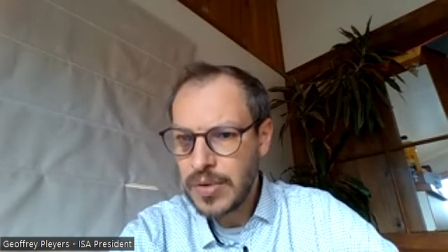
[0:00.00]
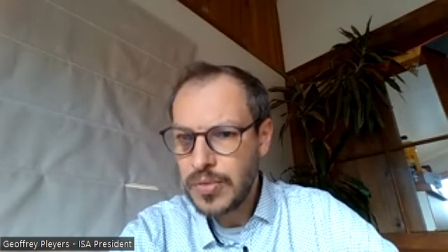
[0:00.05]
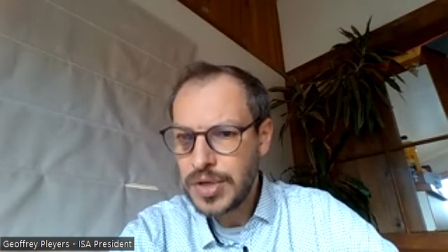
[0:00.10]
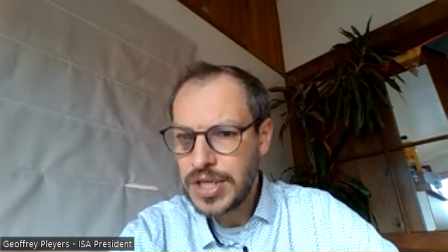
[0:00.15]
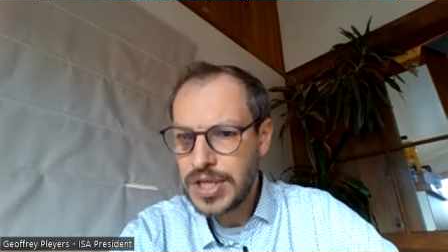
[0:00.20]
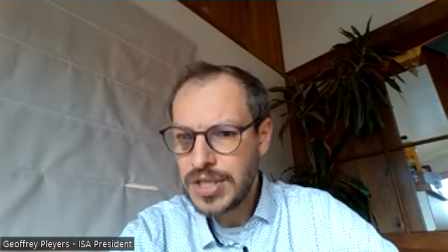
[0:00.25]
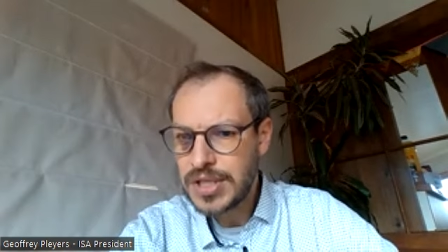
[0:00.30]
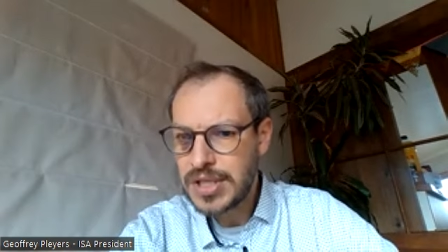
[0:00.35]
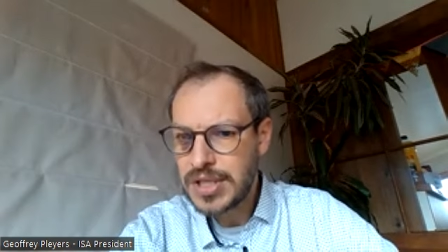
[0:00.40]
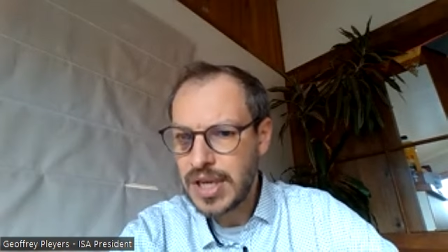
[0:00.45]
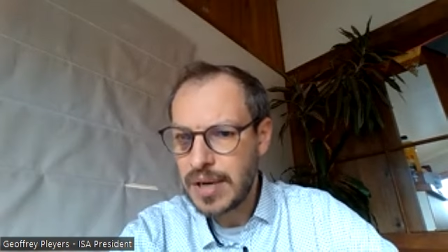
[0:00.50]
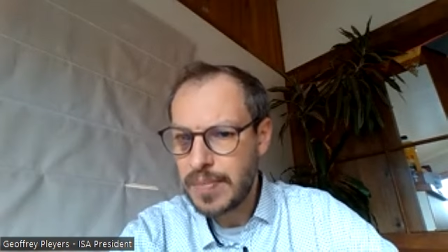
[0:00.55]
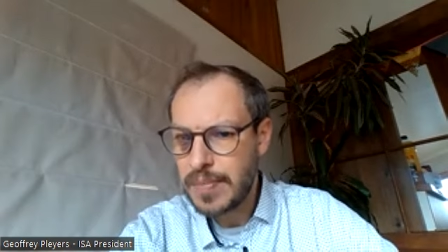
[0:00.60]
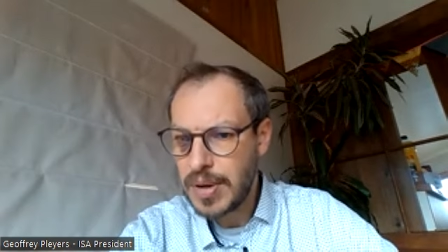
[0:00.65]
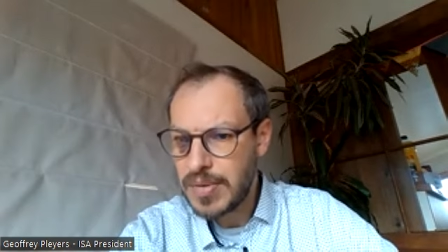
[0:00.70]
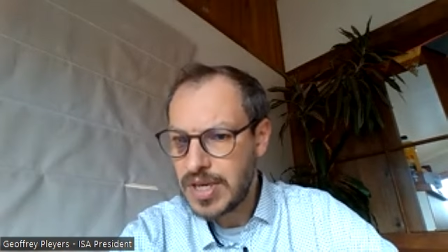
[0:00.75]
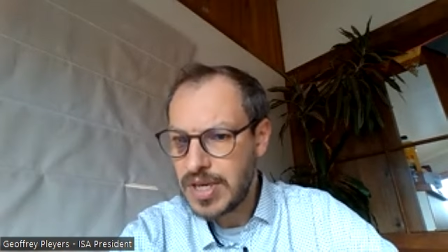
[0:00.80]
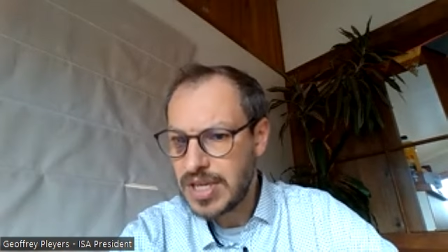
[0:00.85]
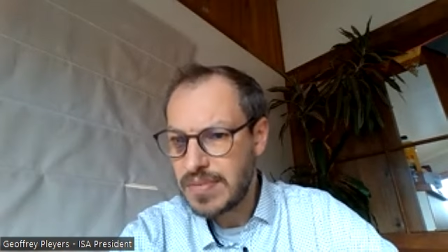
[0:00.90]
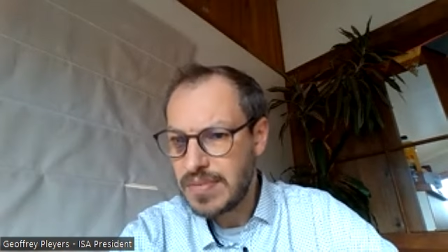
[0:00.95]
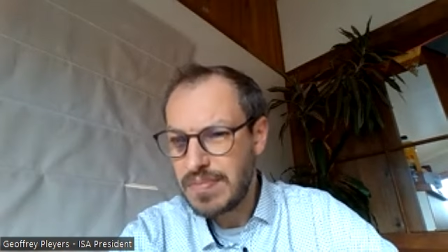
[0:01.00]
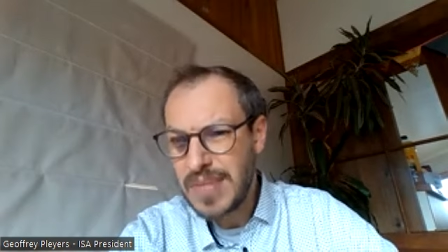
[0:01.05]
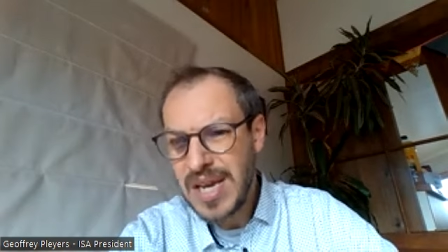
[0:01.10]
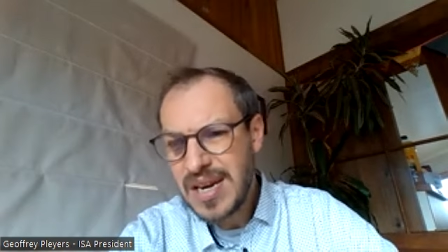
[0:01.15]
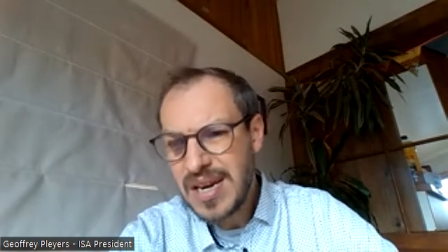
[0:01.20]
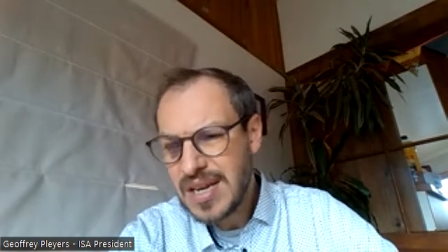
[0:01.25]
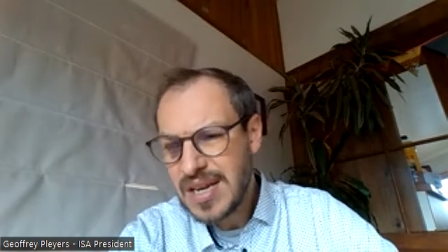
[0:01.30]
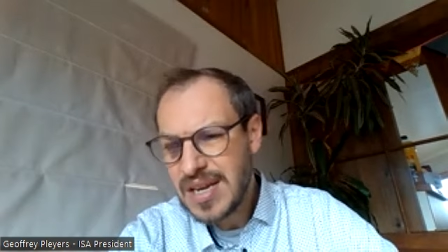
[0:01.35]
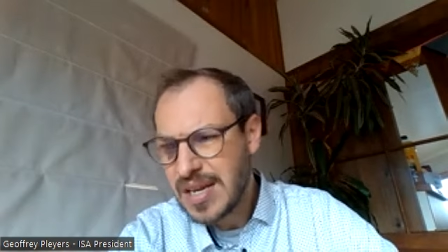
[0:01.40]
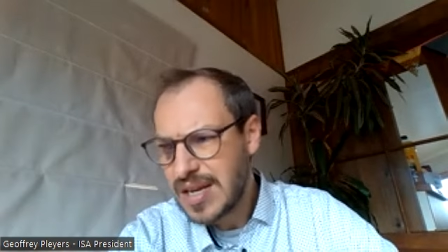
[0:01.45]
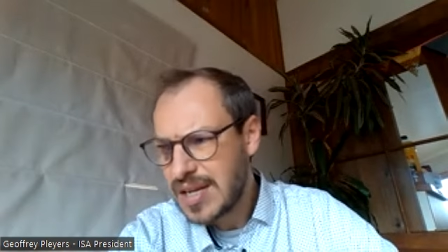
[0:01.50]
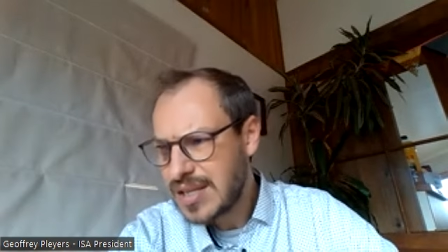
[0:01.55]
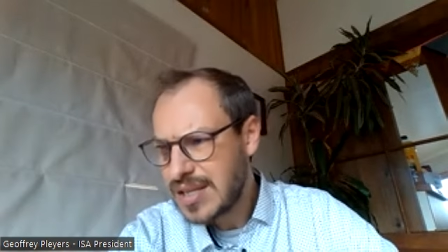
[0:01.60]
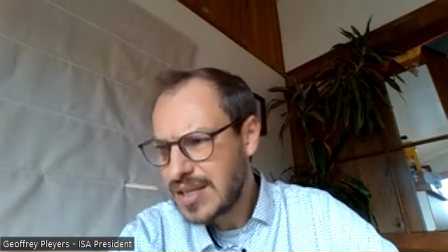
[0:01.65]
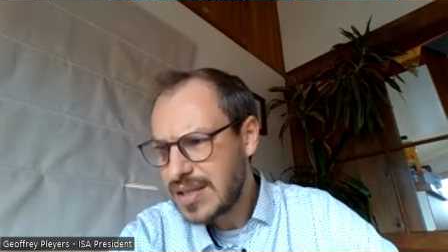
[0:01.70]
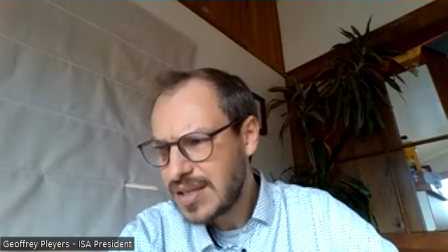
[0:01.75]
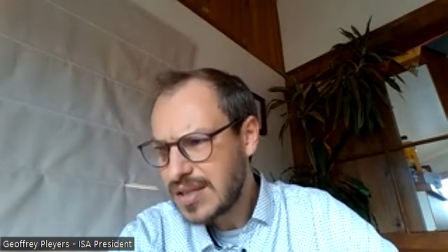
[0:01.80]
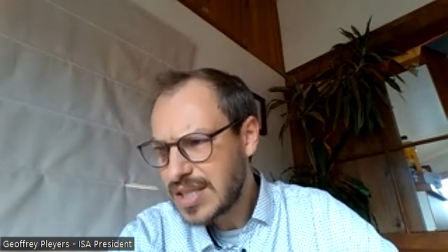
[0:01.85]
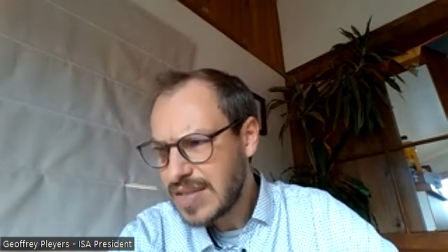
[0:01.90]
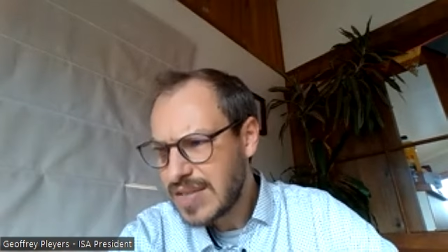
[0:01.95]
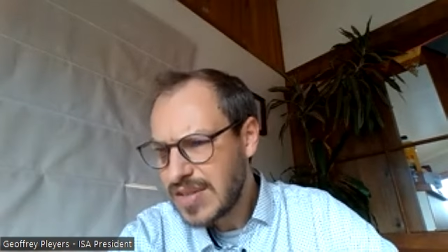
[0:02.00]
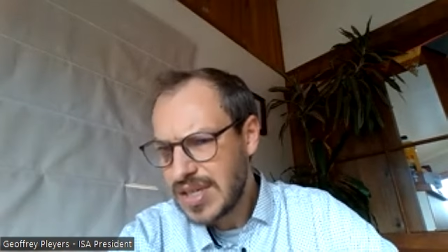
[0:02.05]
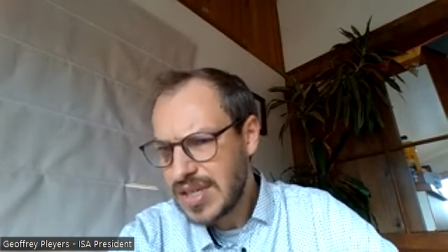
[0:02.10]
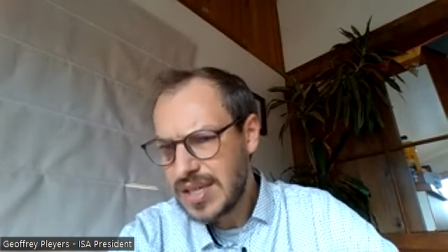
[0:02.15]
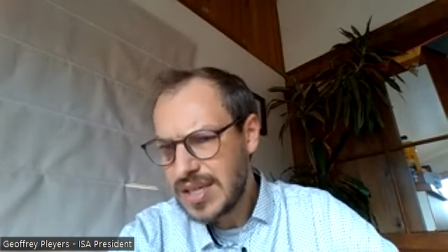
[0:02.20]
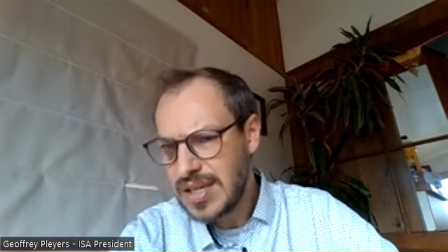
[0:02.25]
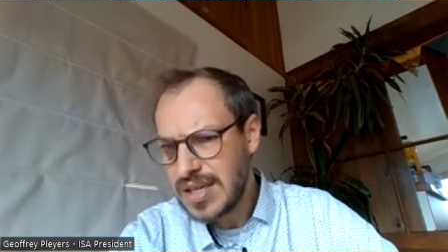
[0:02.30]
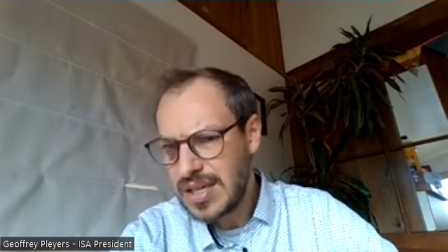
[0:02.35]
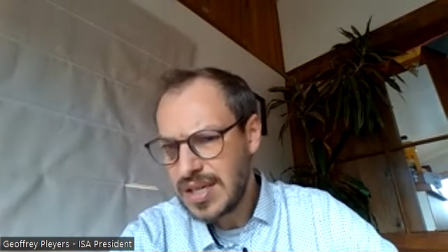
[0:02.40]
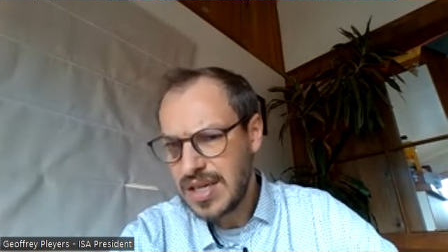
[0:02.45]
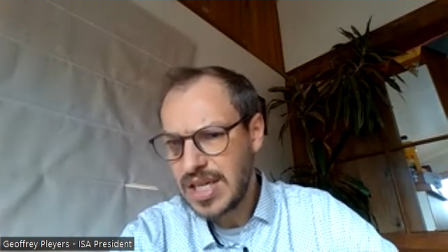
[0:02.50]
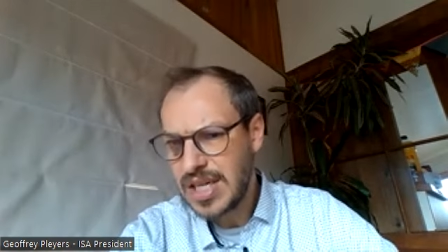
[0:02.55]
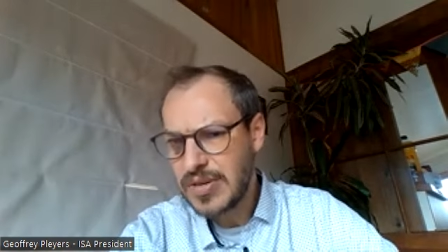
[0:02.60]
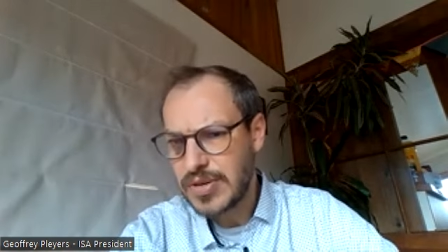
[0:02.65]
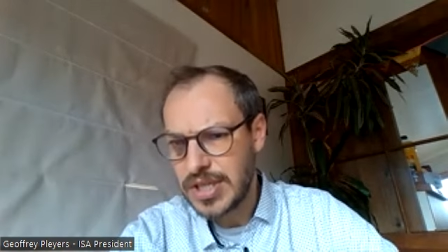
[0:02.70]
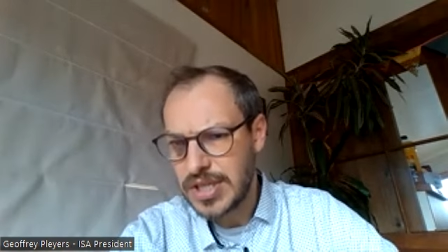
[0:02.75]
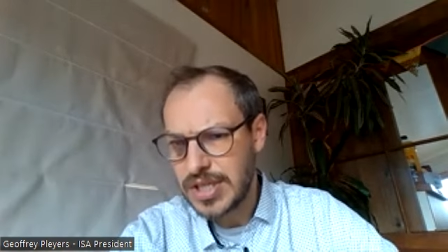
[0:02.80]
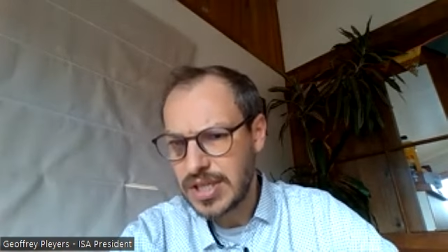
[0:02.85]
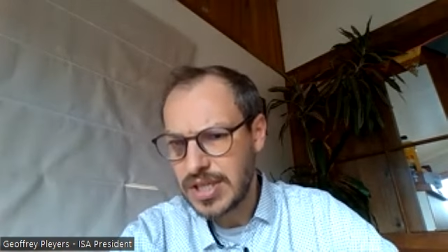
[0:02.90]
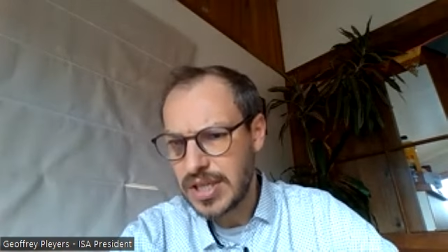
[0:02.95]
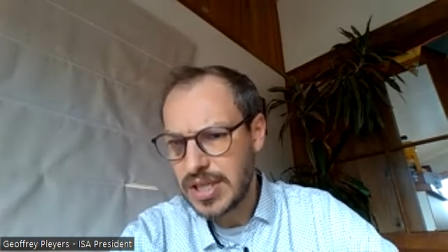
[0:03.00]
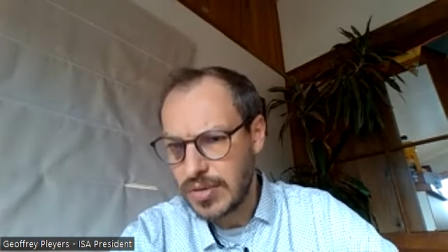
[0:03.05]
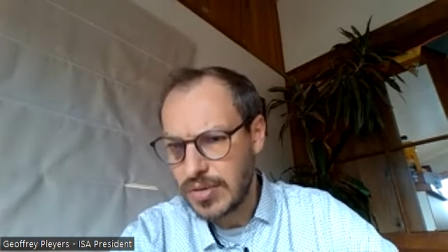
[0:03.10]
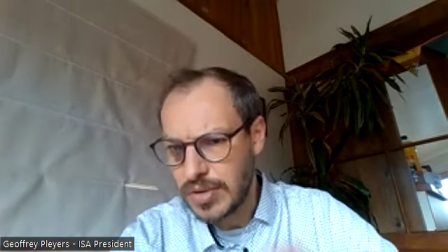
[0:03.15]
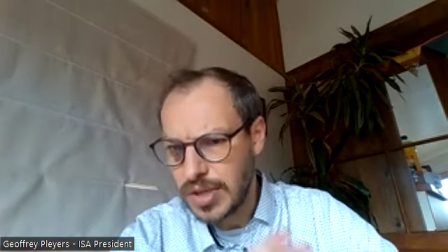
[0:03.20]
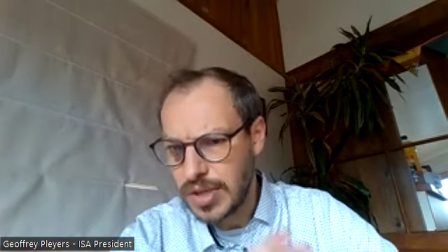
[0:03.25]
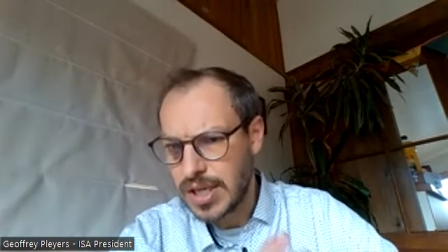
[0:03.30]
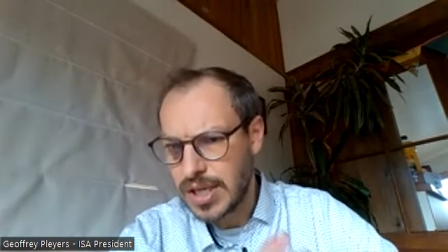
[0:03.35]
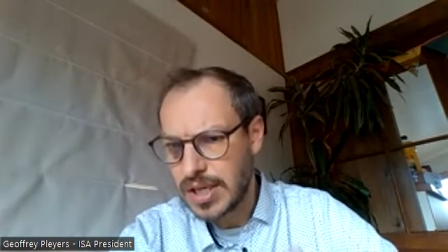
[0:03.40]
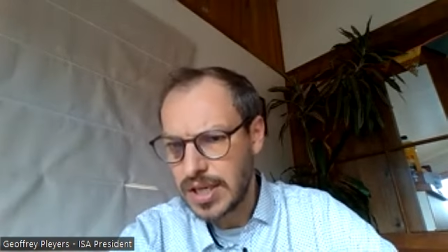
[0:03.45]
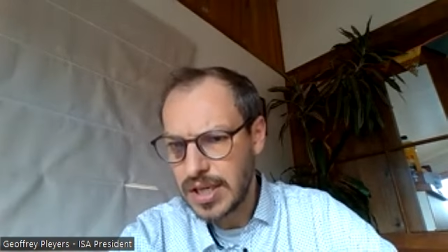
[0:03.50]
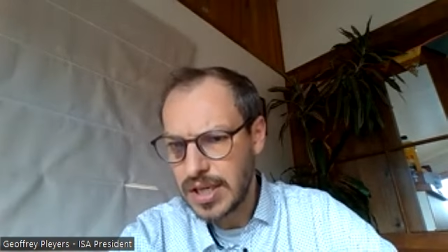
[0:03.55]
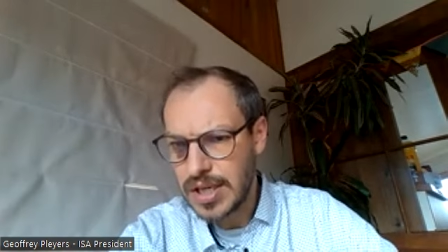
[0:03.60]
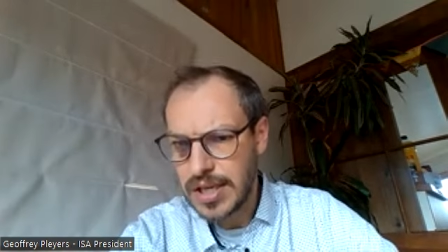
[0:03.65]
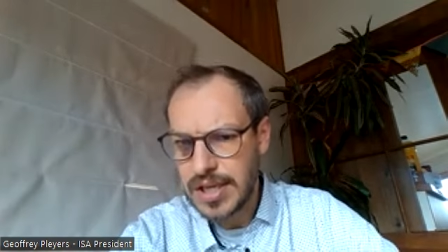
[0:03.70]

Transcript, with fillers: which is uh, published in many, seventeen languages, including